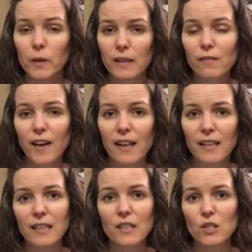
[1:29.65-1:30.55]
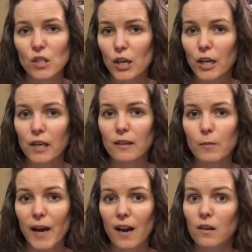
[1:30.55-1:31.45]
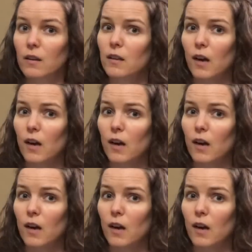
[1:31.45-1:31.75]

really valid concern about